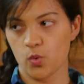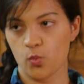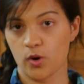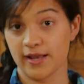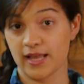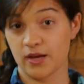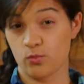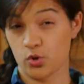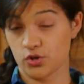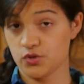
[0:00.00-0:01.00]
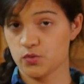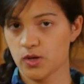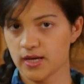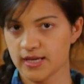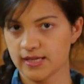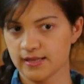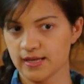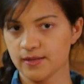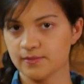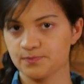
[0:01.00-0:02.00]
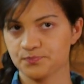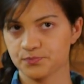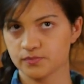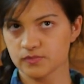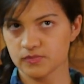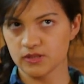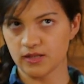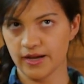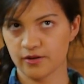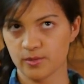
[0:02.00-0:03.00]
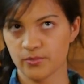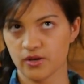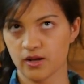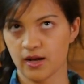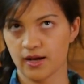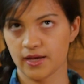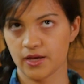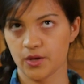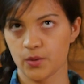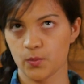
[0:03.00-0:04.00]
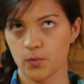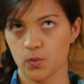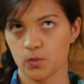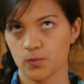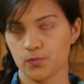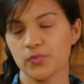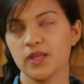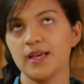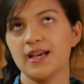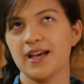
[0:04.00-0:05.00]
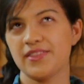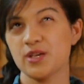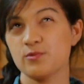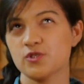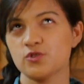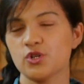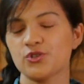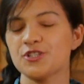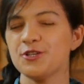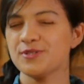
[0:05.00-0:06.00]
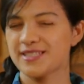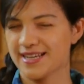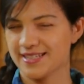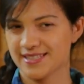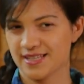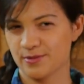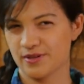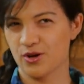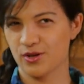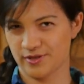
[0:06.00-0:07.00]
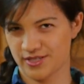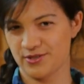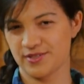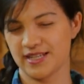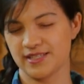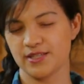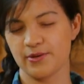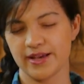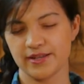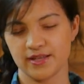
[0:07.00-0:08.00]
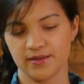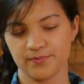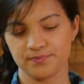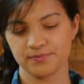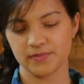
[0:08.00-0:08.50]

while I was working there, I remember I I think it was on, on Tuesdays, there were Cholera Tuesdays, you had um,